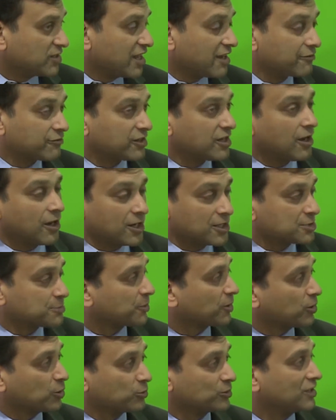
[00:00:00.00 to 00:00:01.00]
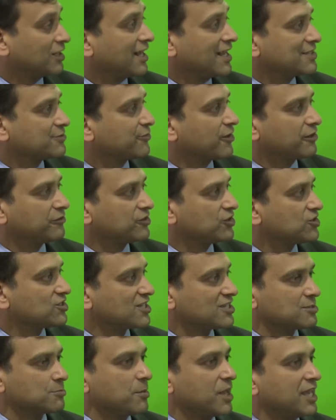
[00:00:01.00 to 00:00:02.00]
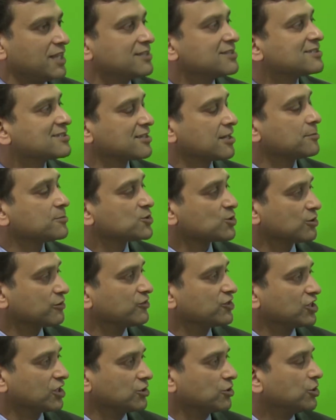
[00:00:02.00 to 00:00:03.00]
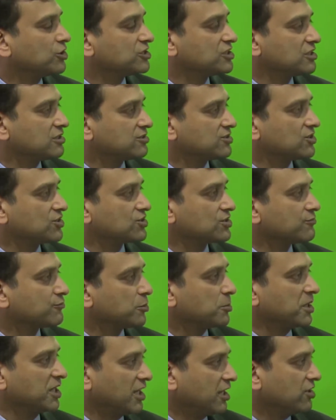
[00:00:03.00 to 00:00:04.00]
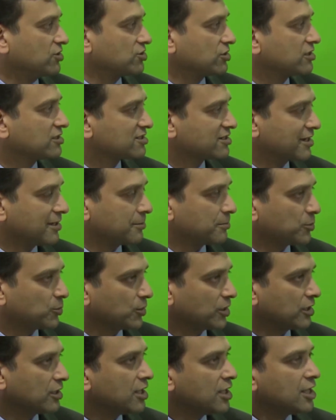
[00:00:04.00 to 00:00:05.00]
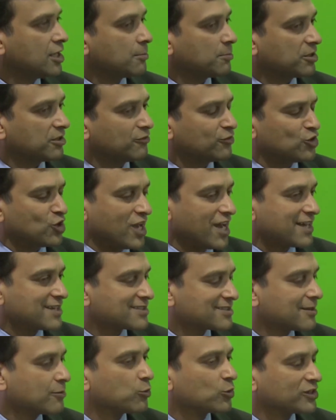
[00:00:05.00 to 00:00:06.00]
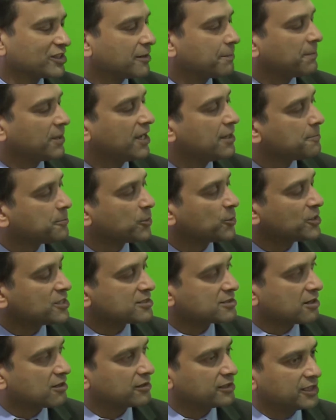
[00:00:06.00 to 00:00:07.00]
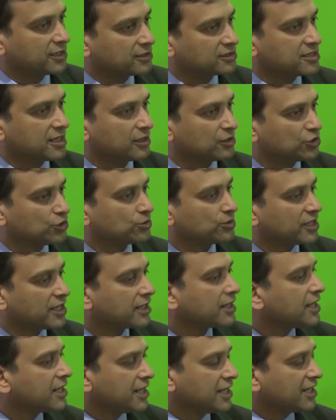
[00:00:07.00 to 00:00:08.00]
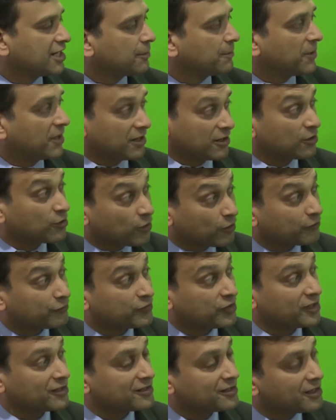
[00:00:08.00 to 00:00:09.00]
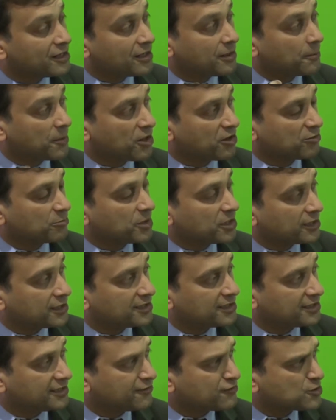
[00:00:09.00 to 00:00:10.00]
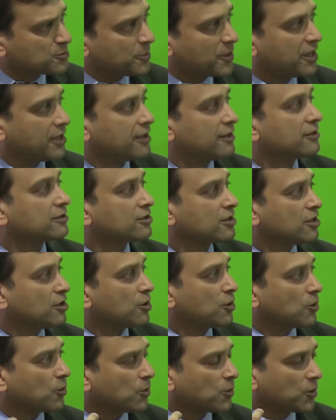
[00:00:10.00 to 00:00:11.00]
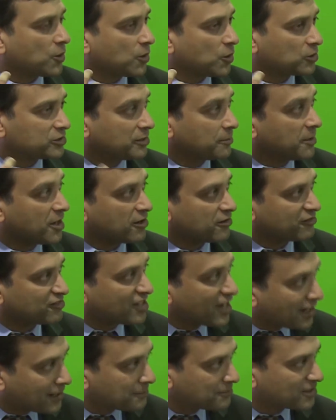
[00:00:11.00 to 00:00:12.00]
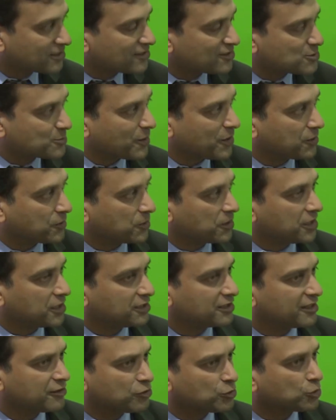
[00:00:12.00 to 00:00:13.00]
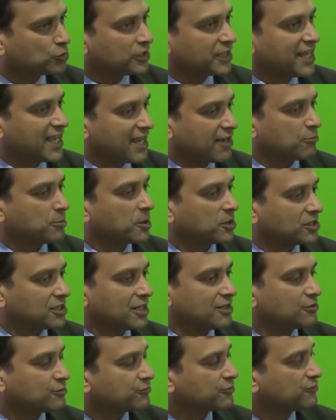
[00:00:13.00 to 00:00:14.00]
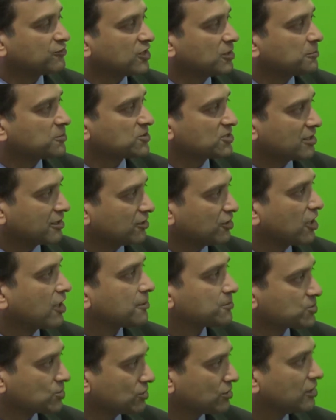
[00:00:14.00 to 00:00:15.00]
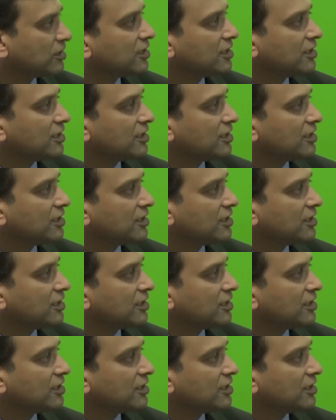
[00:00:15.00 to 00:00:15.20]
Every hospital over the last 5 years has made some sort of a technology decision from an EHR standpoint. But if you ask them what their pain points are, they'll tell you that independent of their amount of money that they've spent or the amount of time that they spent on it, they only have about 10 to 15% adoption